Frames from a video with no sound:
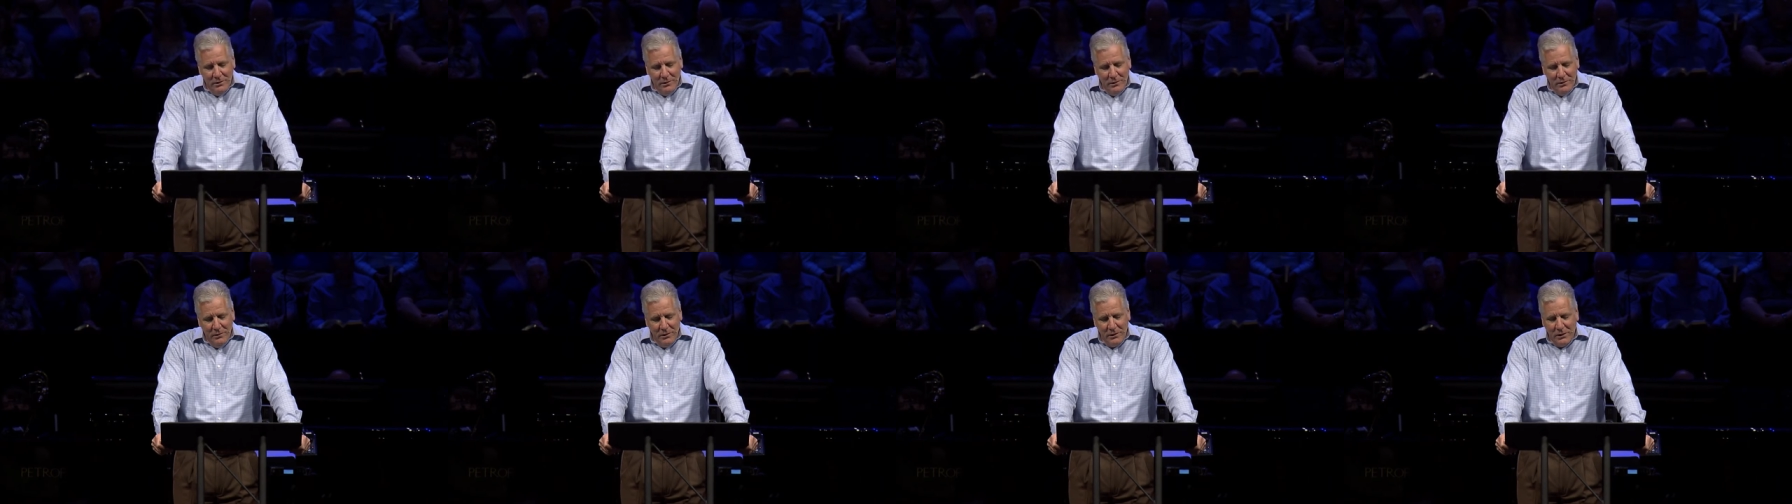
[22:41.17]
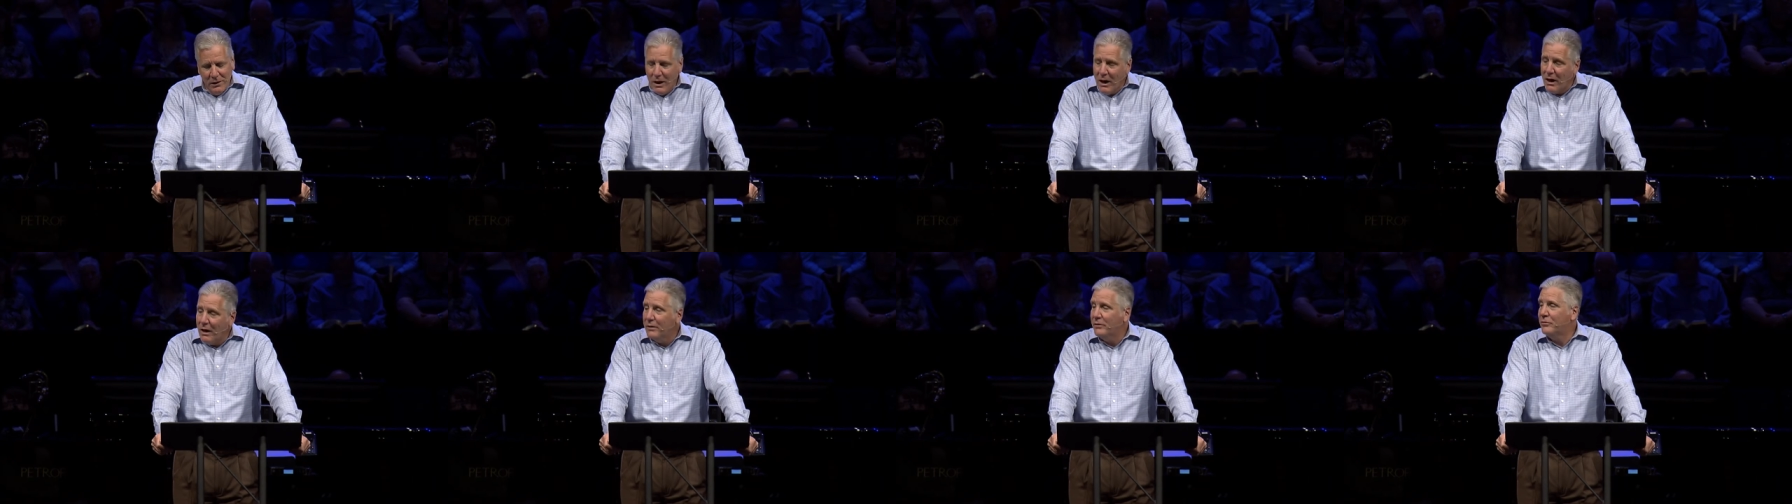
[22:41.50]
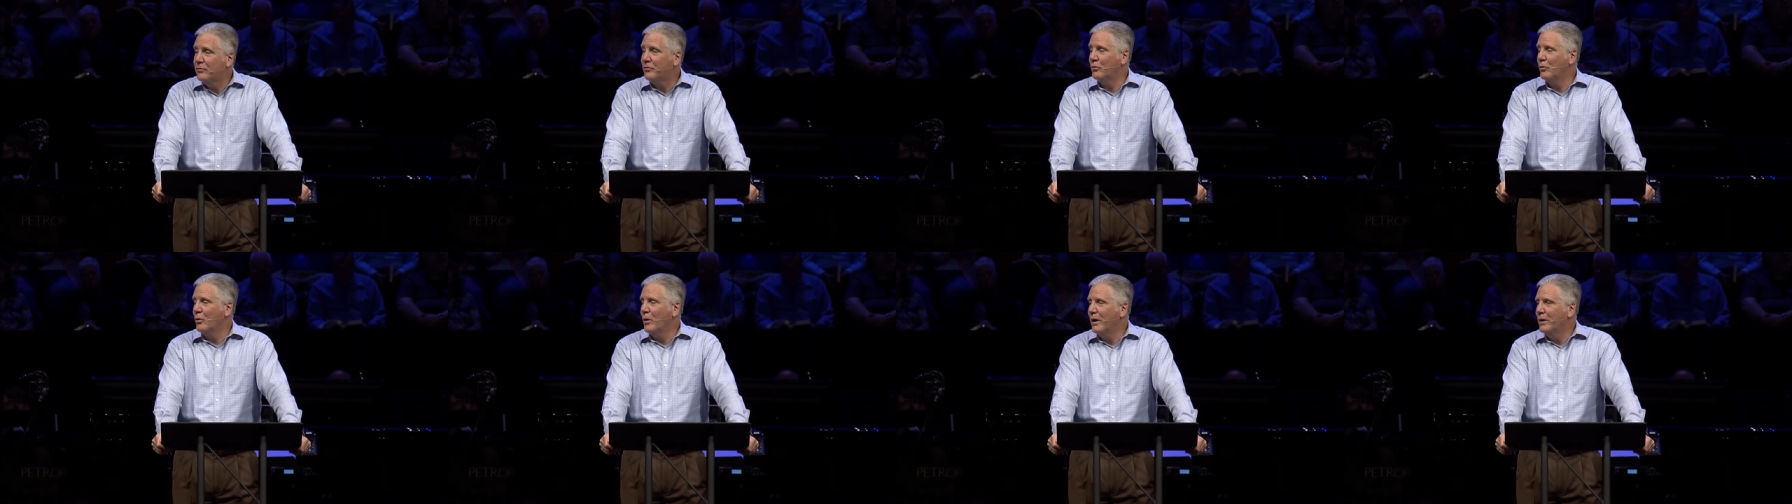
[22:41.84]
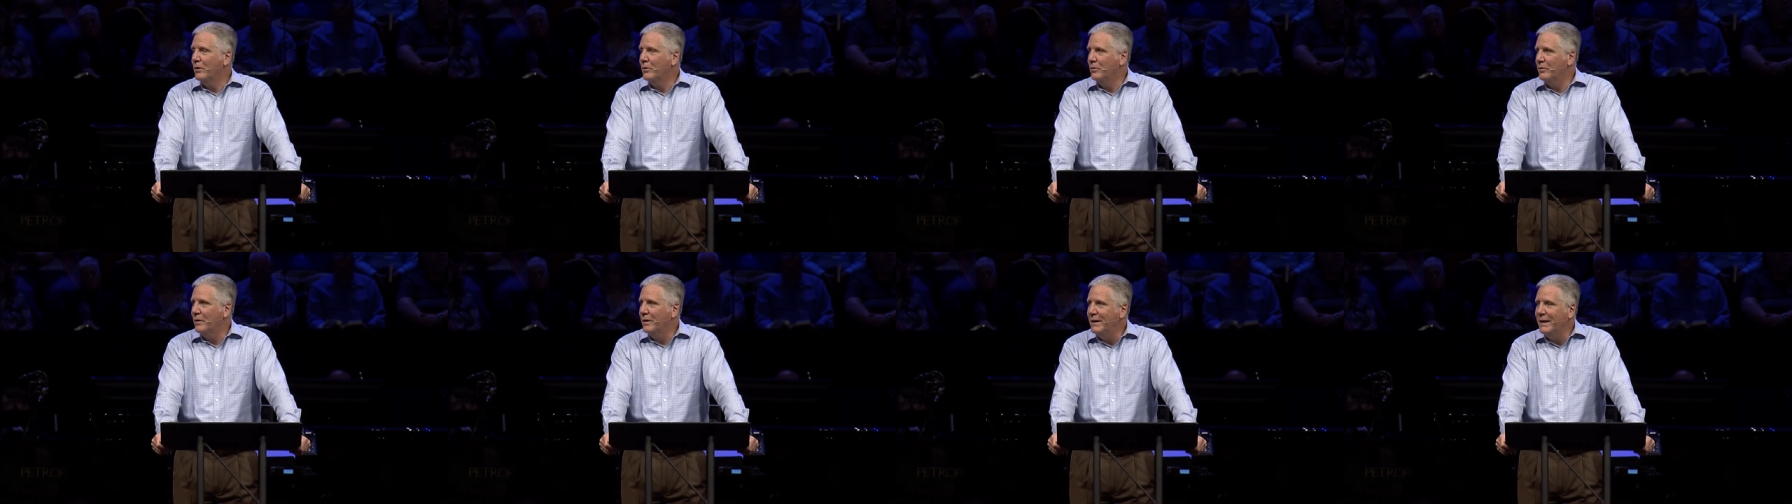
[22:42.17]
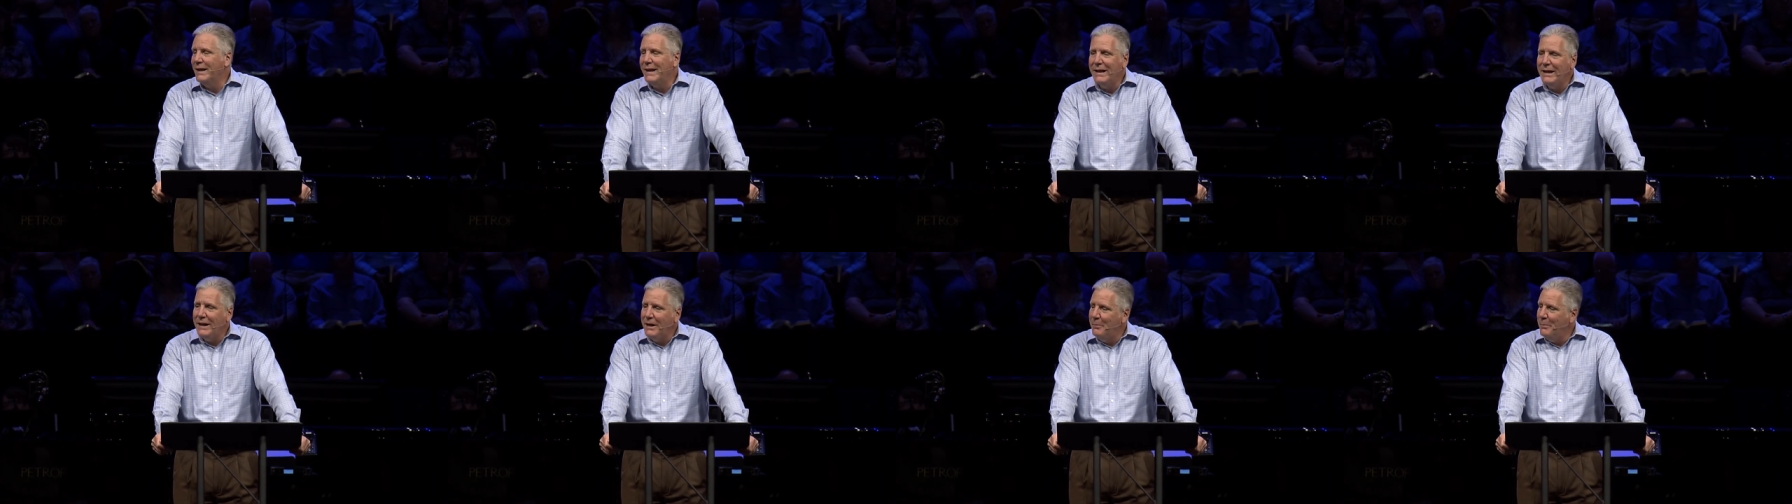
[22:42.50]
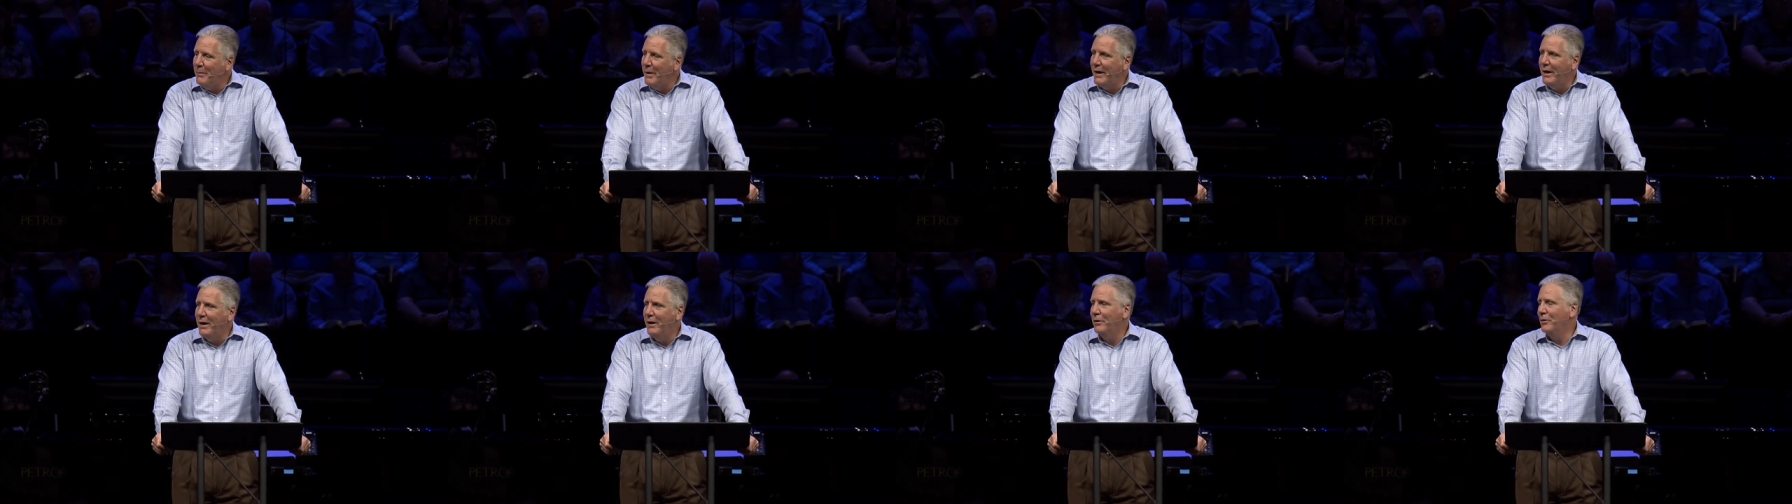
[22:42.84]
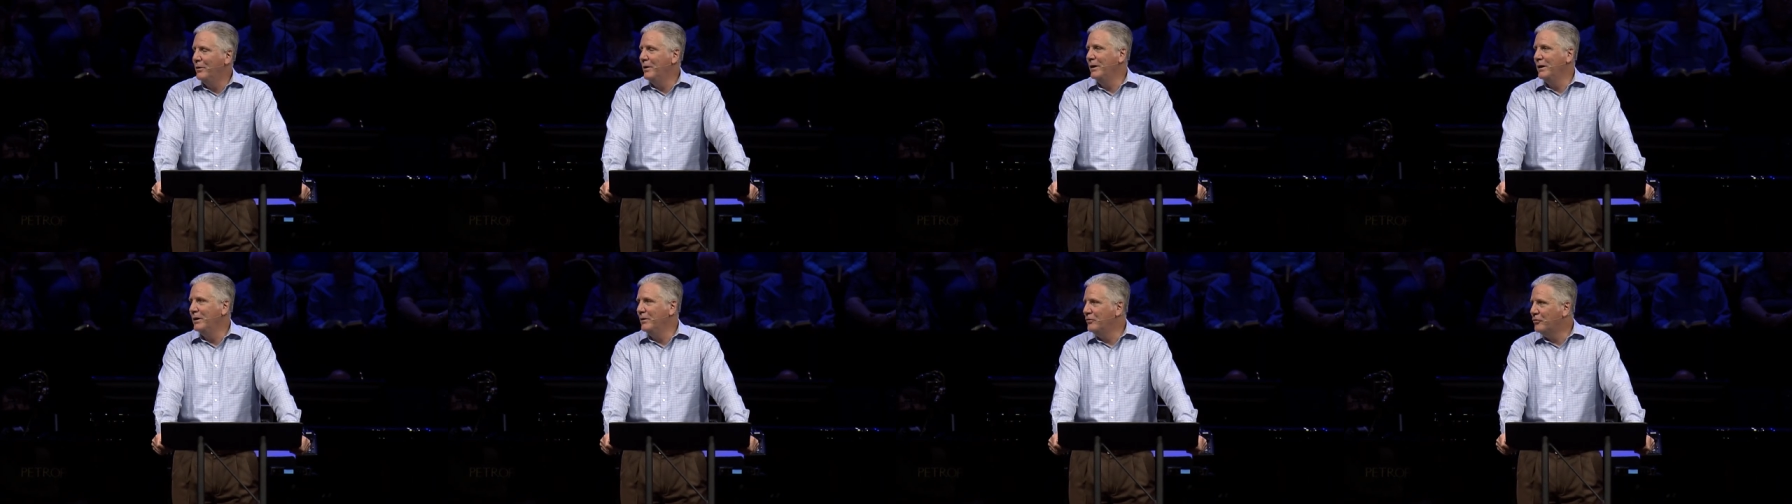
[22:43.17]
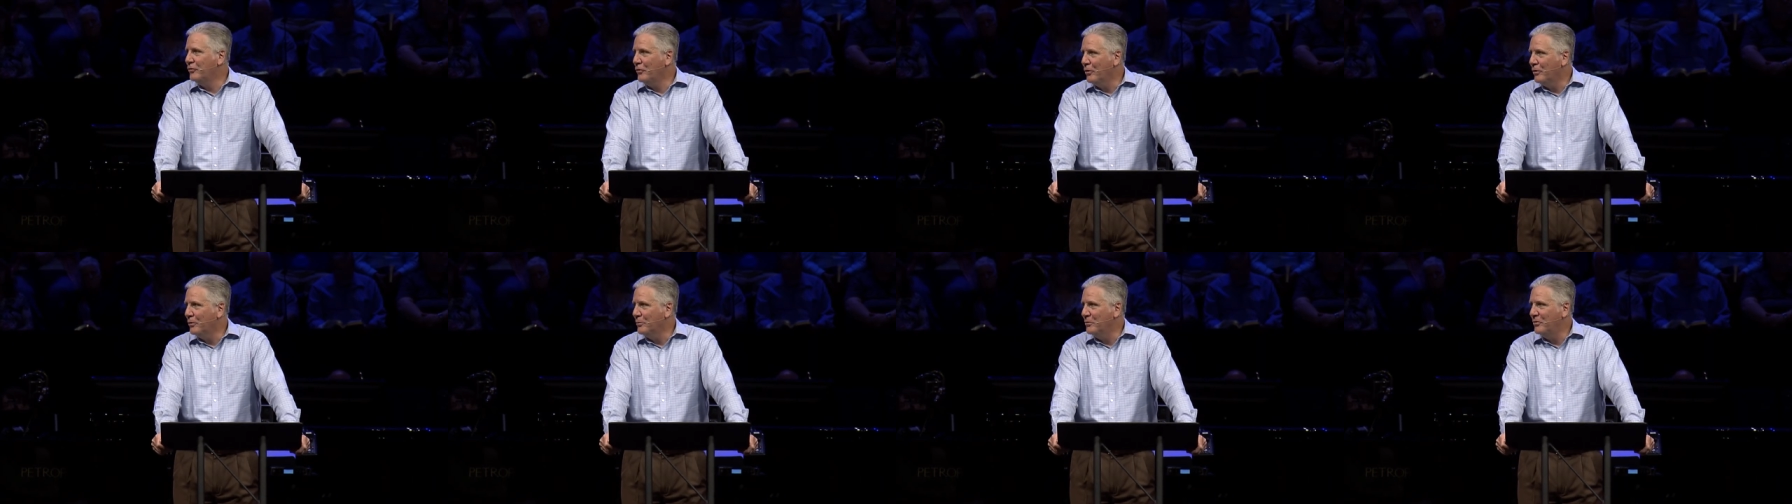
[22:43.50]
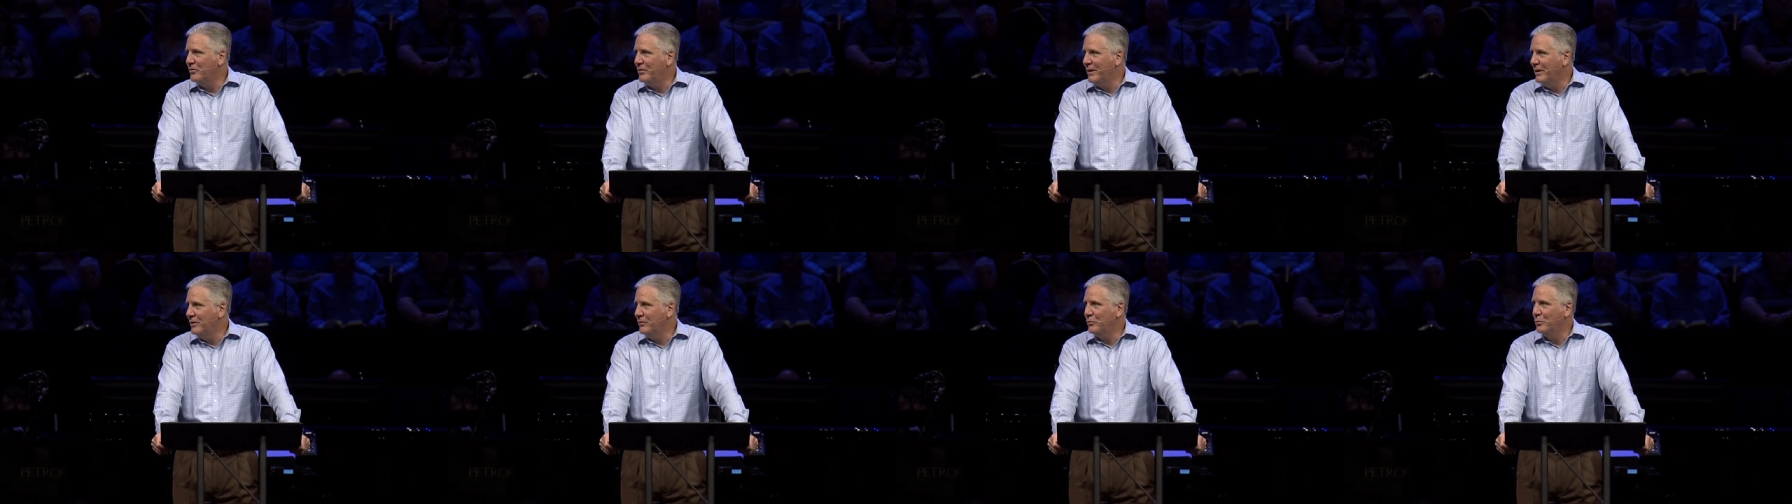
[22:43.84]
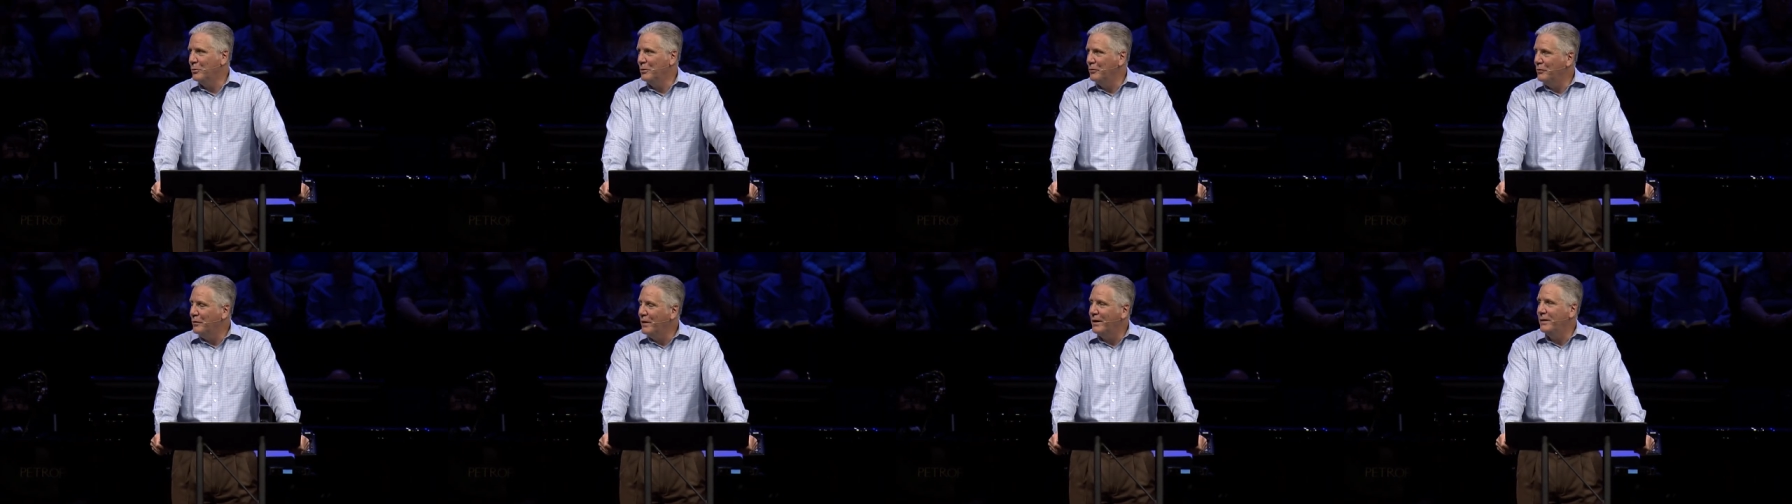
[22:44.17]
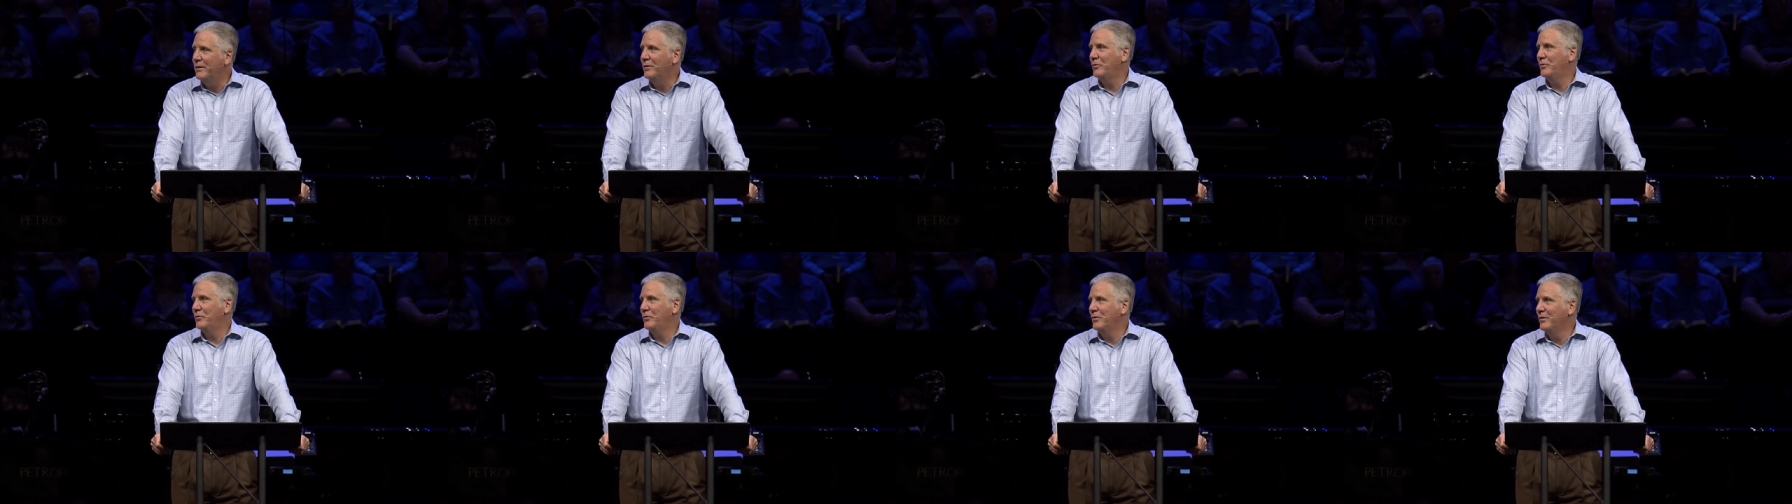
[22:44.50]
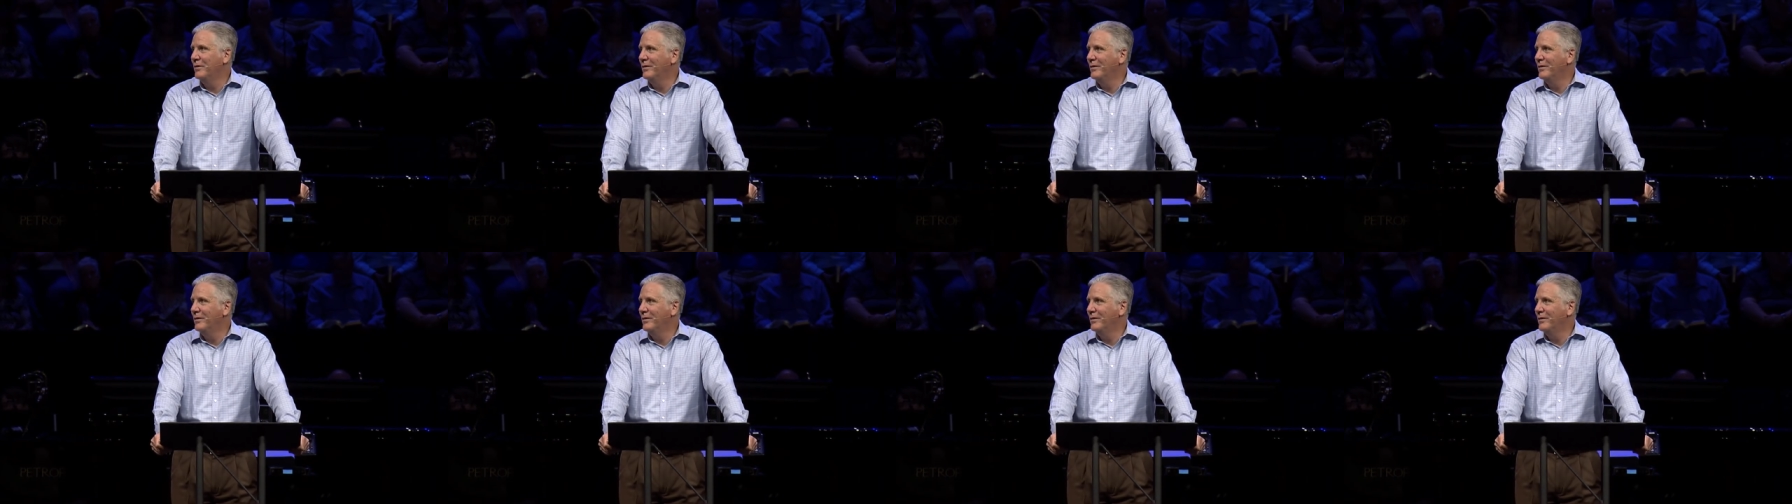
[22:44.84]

that God is greater than any man or any circumstance we face.